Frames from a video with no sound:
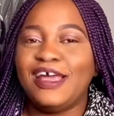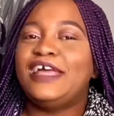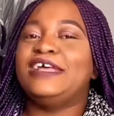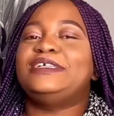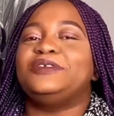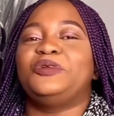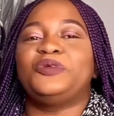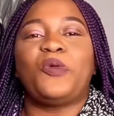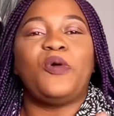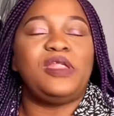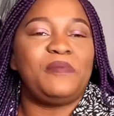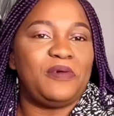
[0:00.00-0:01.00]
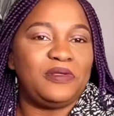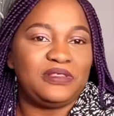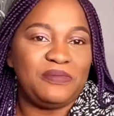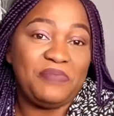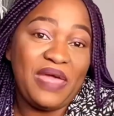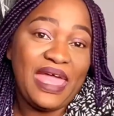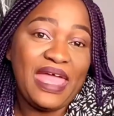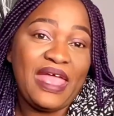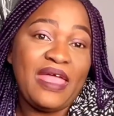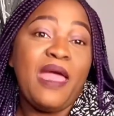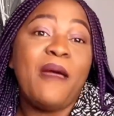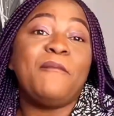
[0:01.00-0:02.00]
It's not all about the pay,
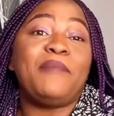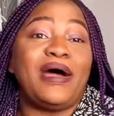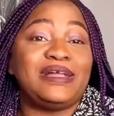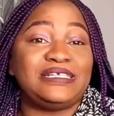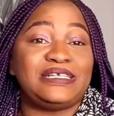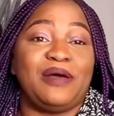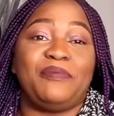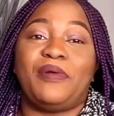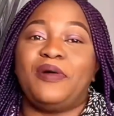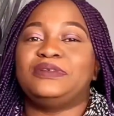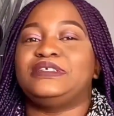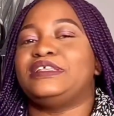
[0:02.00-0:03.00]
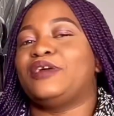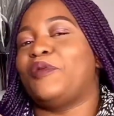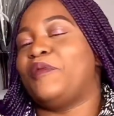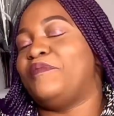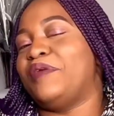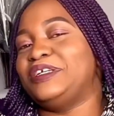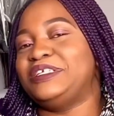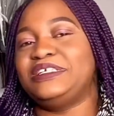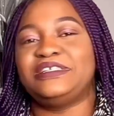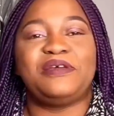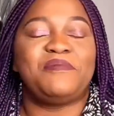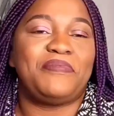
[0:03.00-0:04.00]
but about the compassion
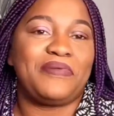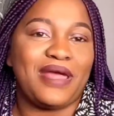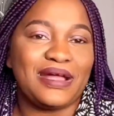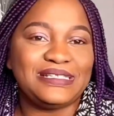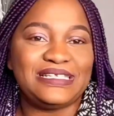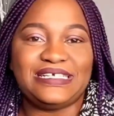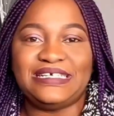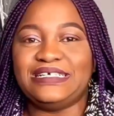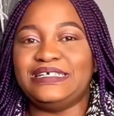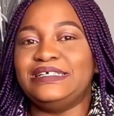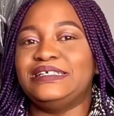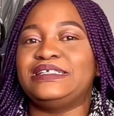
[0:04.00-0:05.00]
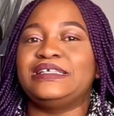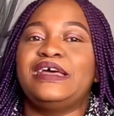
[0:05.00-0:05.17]
in practice,